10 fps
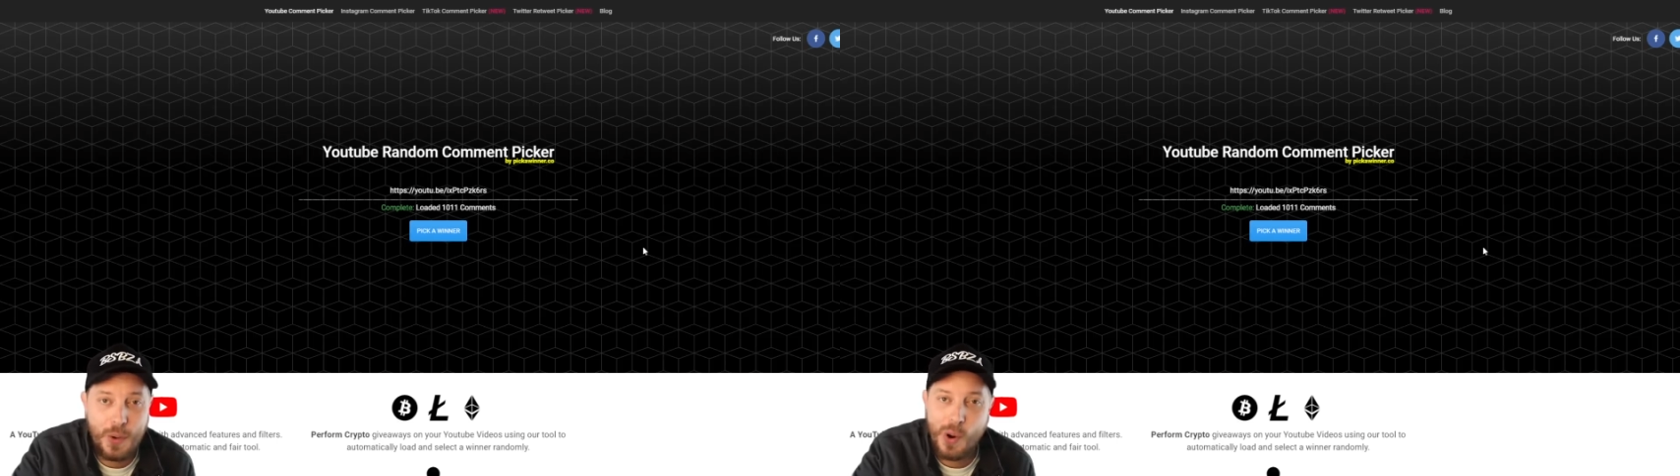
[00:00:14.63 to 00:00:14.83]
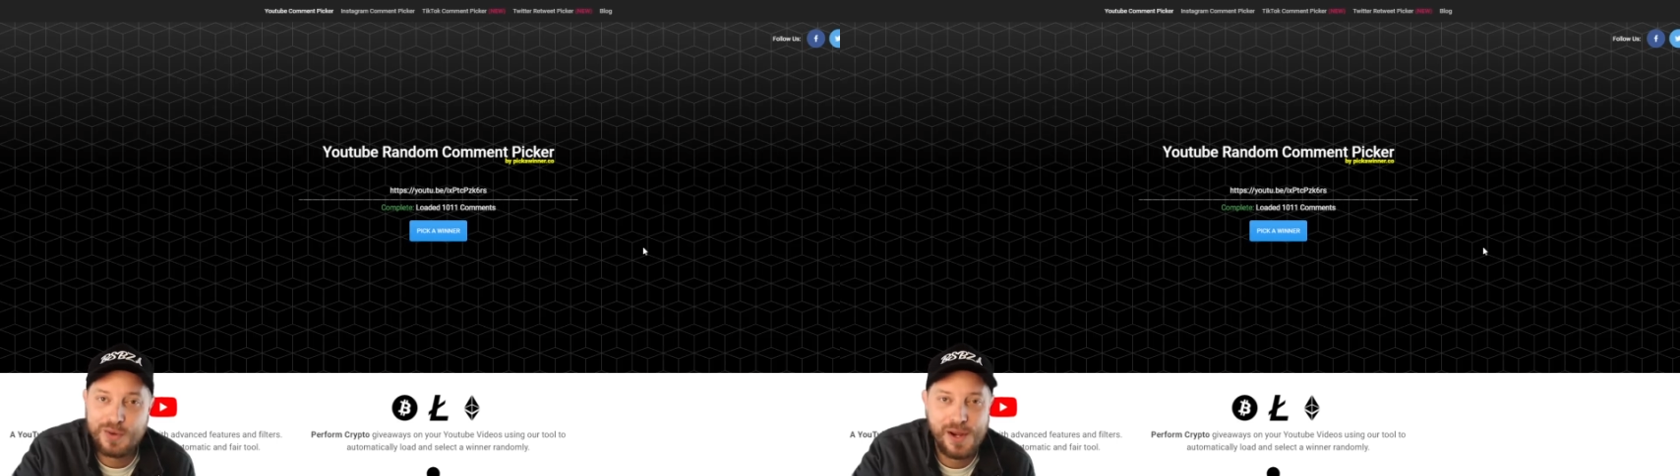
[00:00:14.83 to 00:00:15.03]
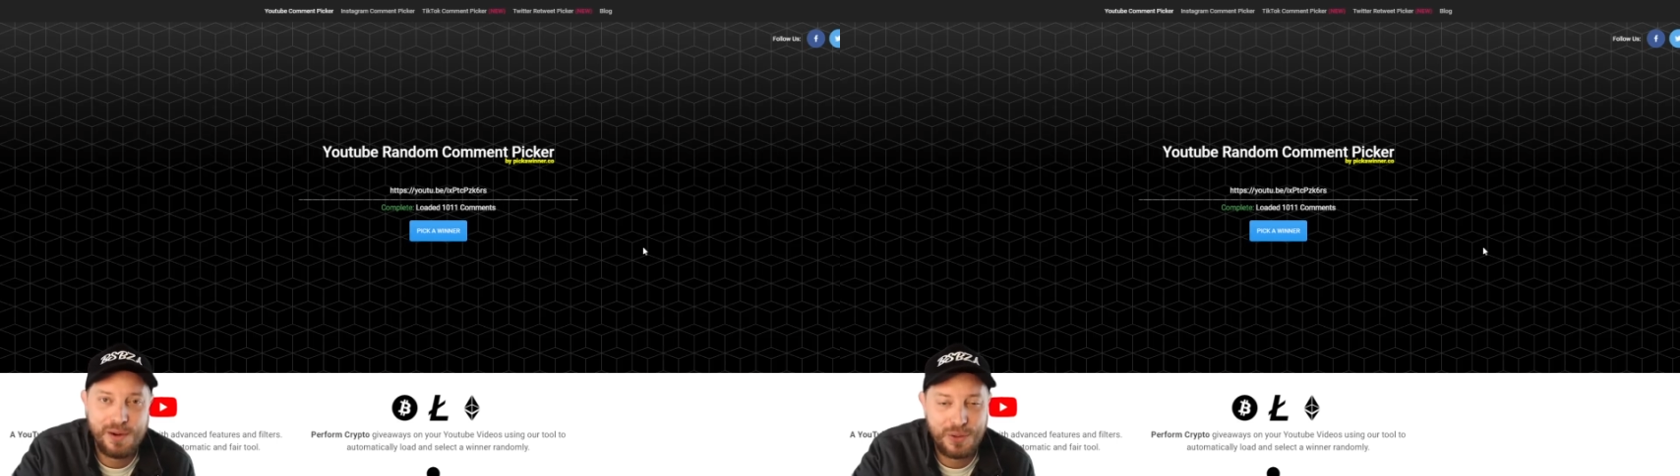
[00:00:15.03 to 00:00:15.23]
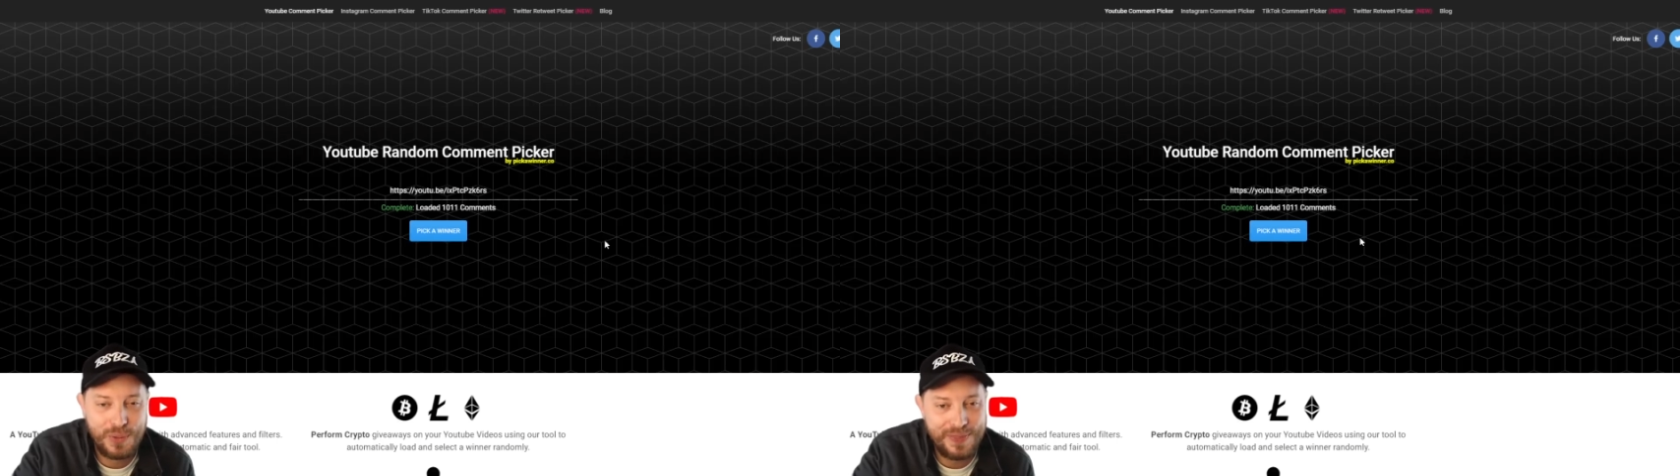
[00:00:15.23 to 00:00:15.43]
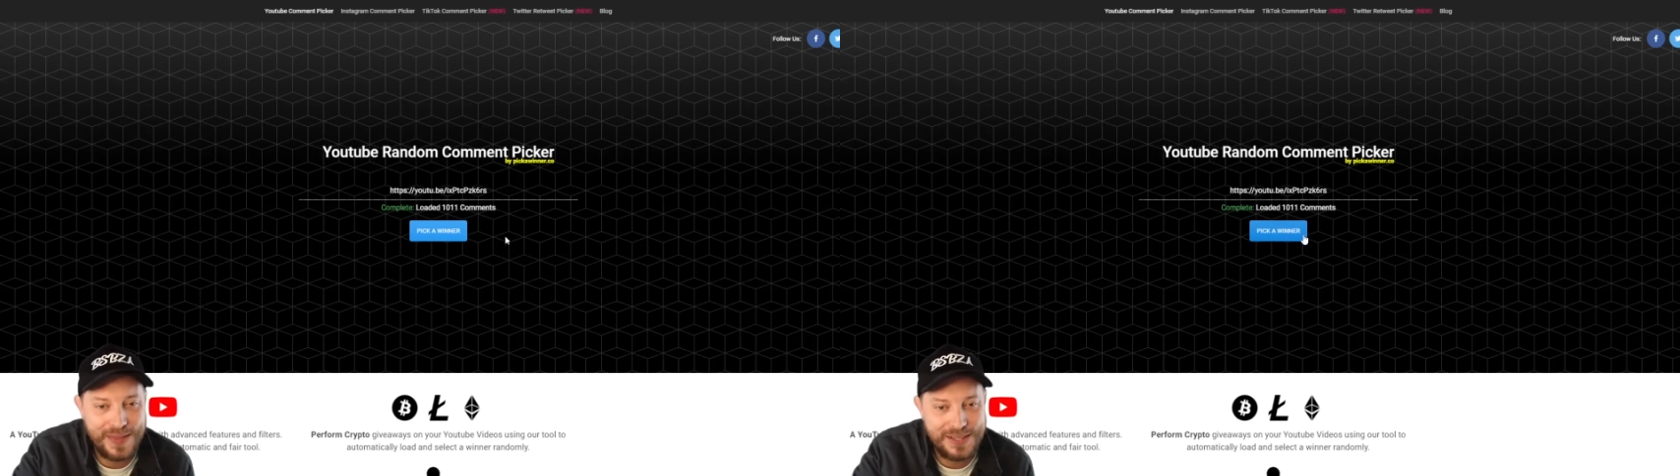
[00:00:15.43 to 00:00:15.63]
only walked her with
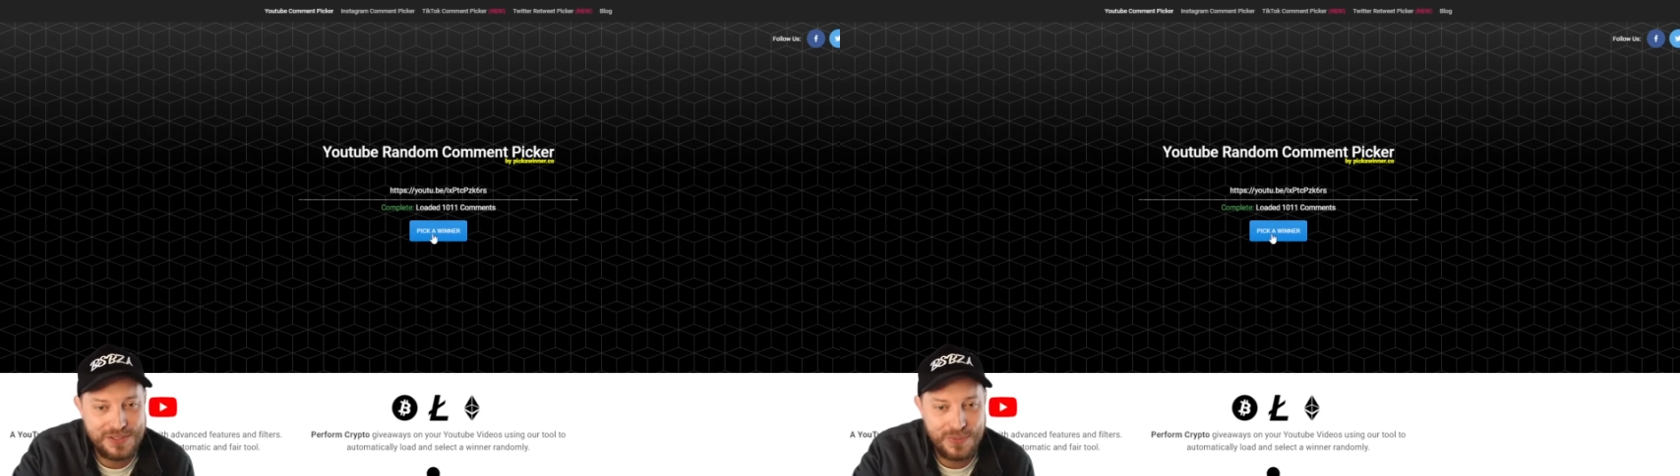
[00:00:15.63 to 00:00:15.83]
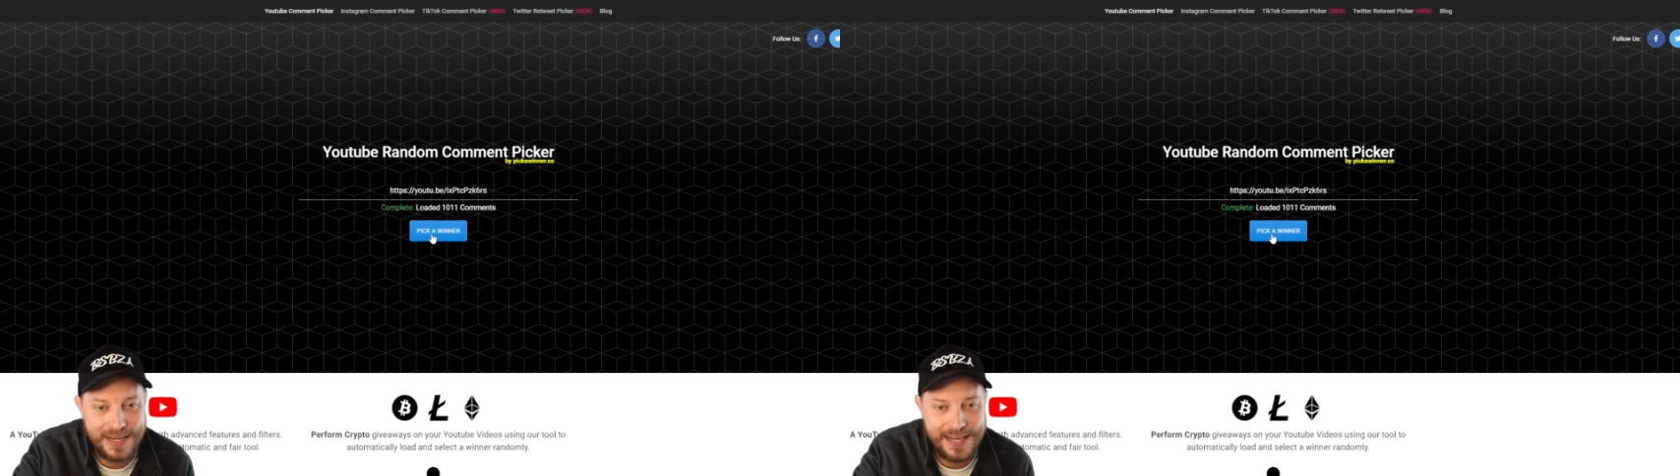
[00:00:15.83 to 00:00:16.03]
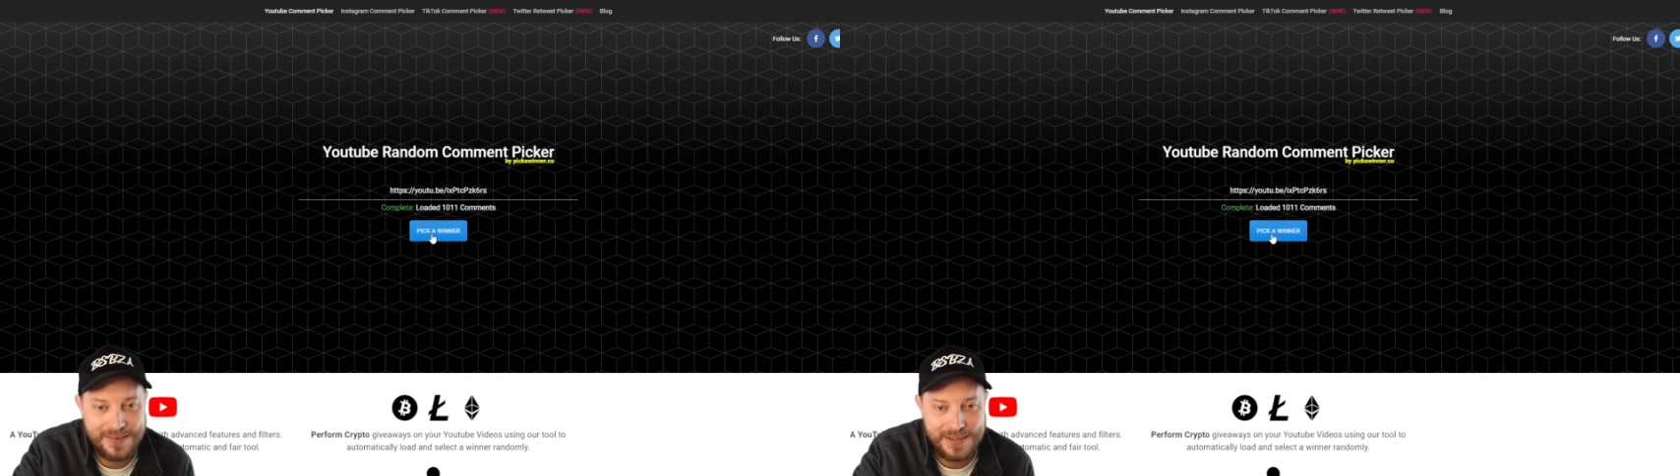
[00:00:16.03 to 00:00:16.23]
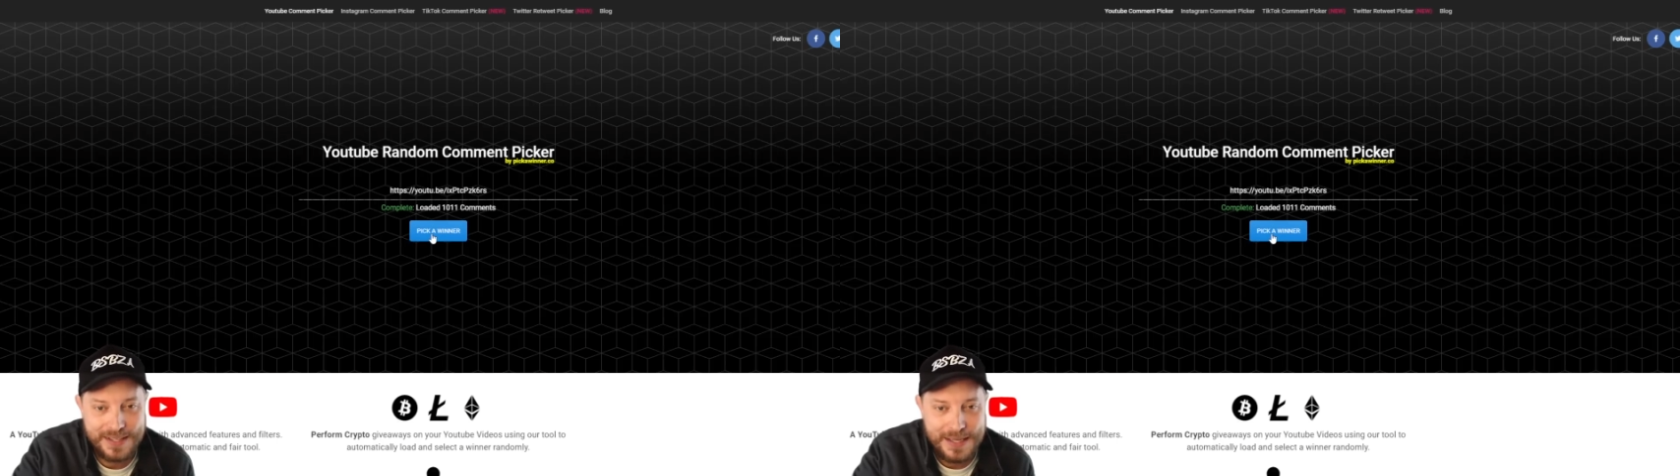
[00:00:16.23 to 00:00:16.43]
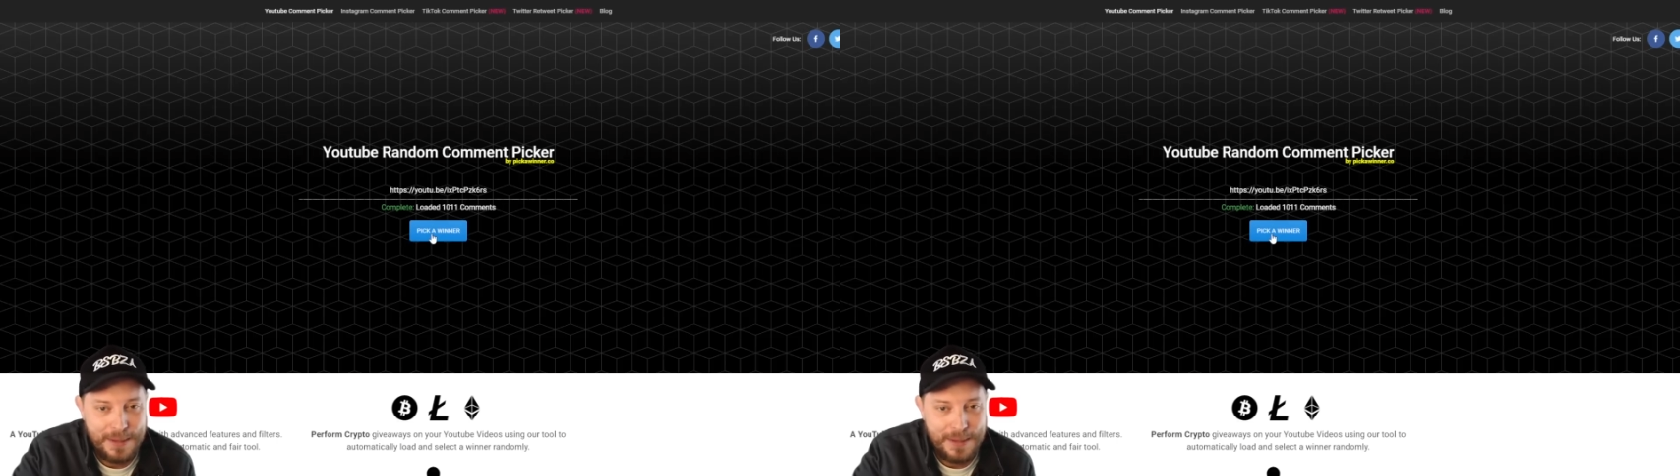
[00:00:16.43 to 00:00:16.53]
one thousand one hundred.